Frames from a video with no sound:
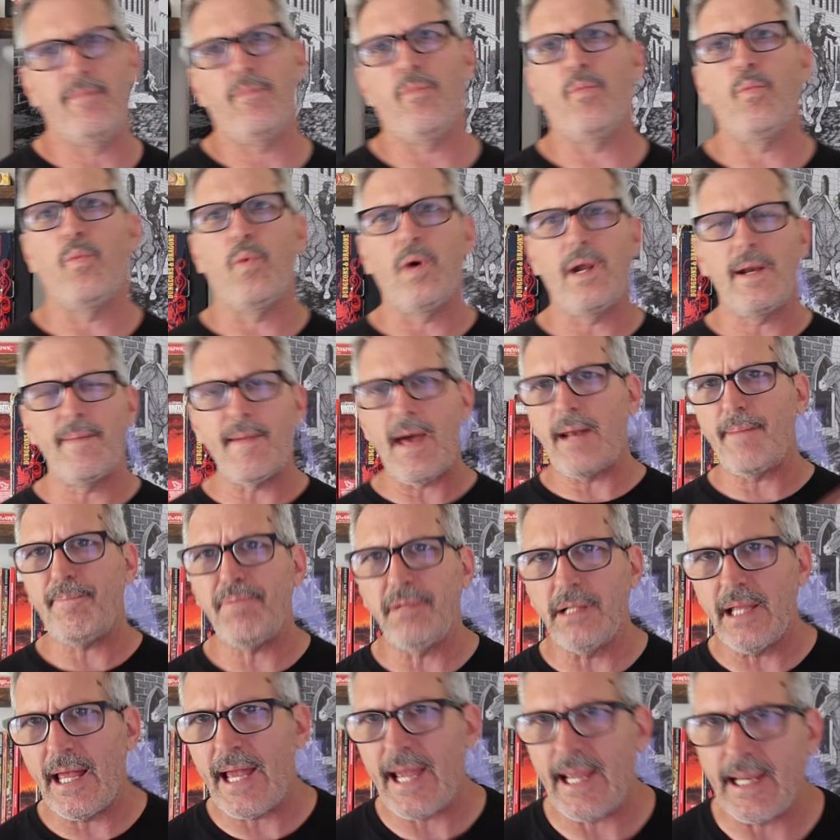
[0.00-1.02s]
What about a
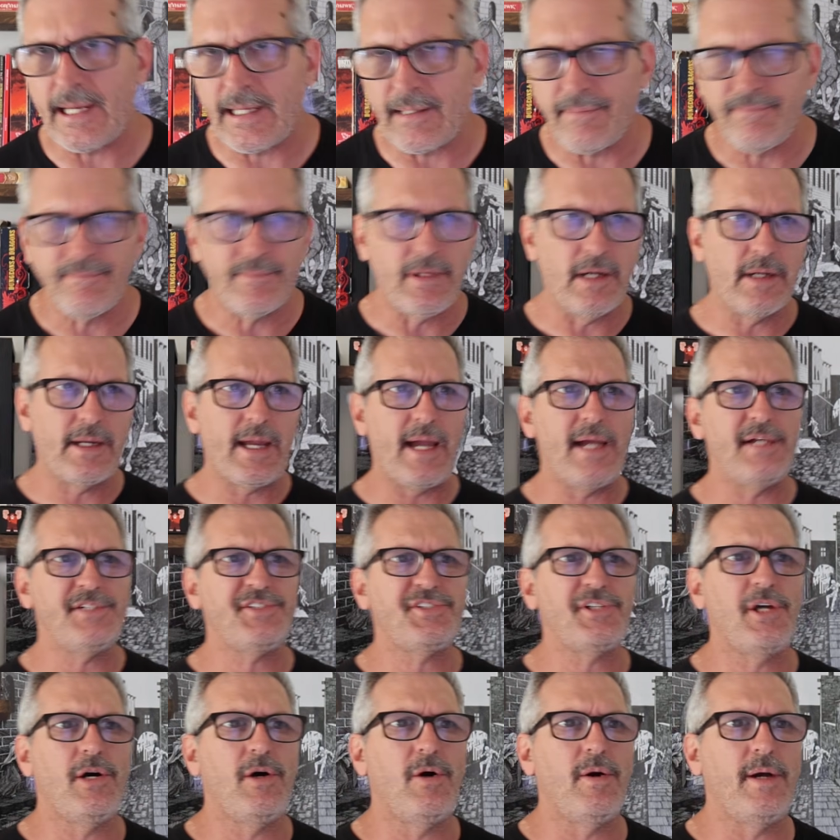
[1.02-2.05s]
plague? Okay,
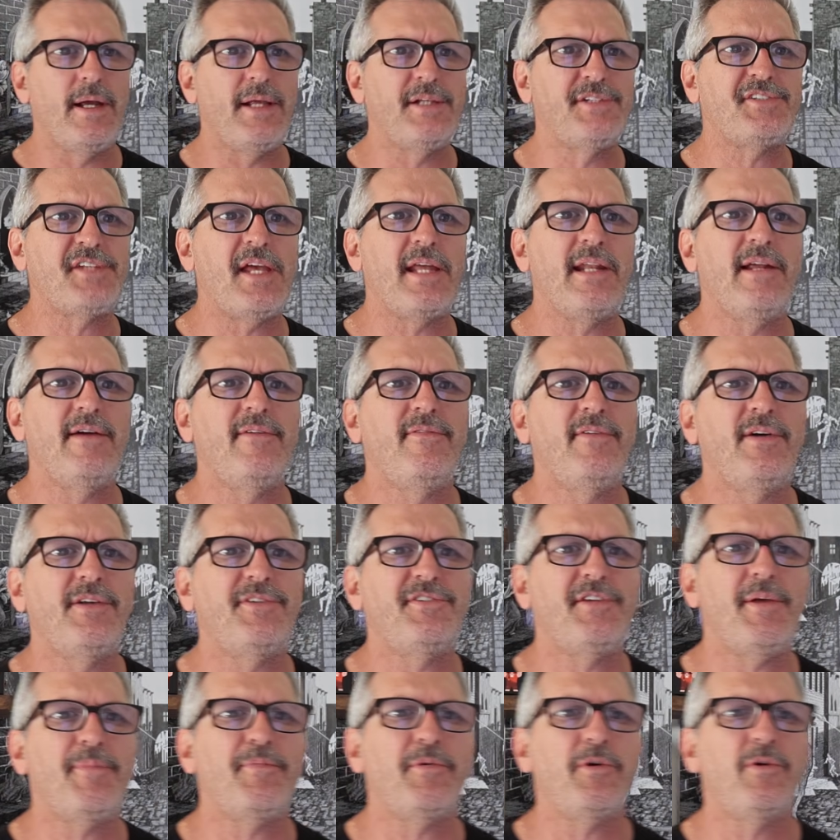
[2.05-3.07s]
so instead of a
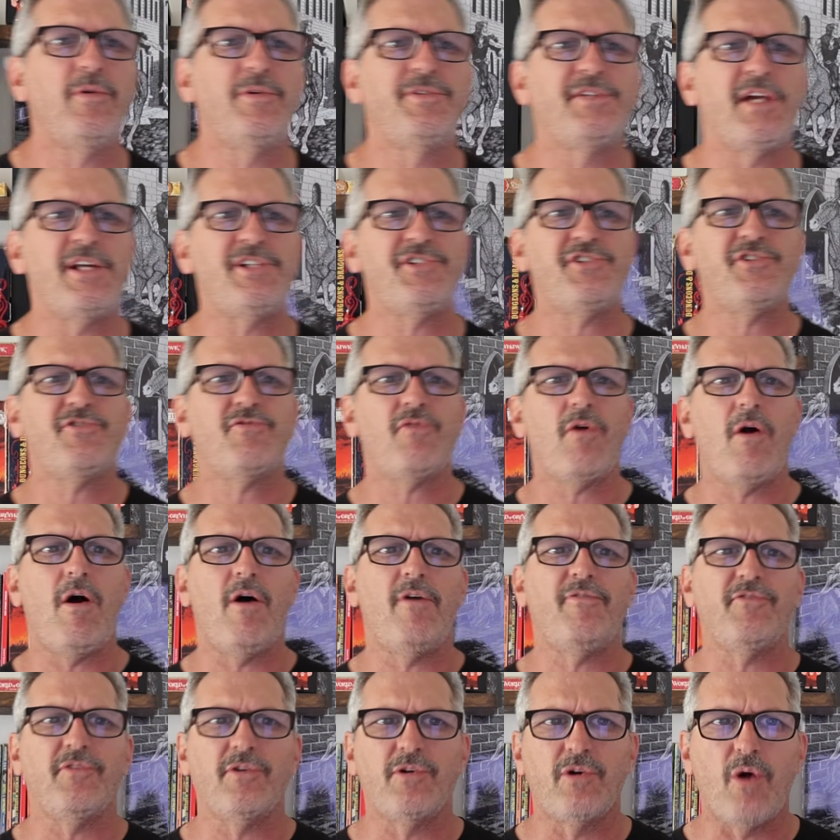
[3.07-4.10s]
typical dungeon
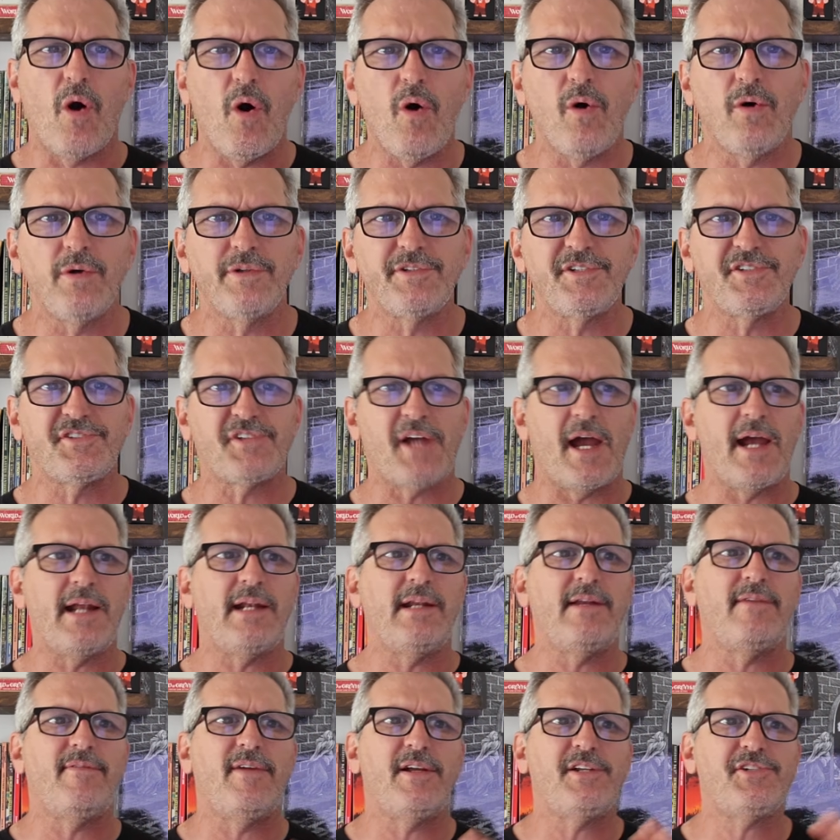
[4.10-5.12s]
crawl for gold, design
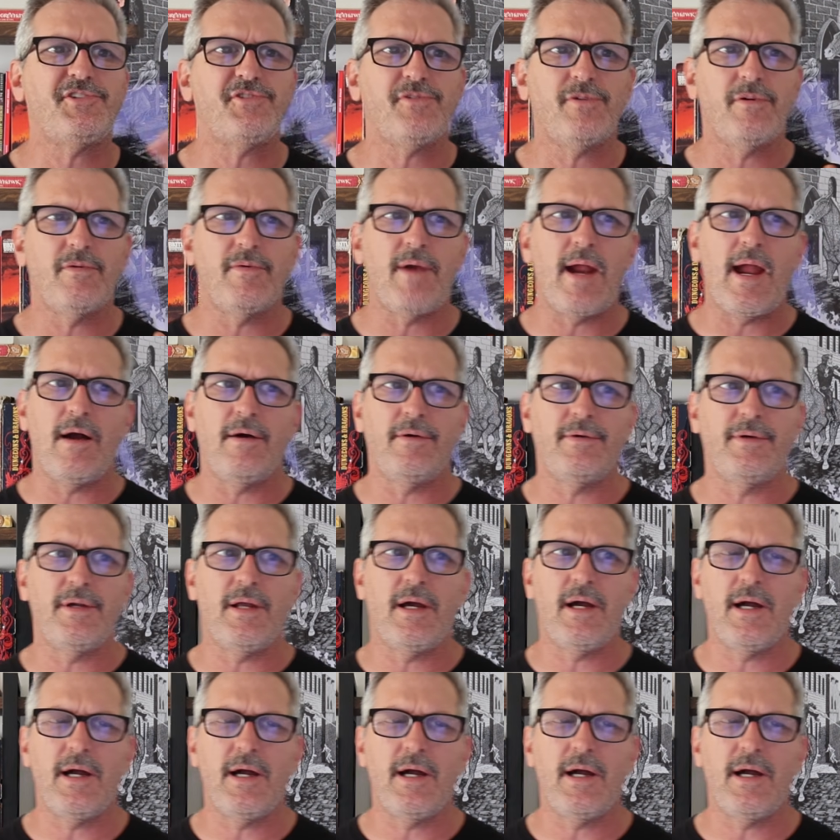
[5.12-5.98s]
an adventure around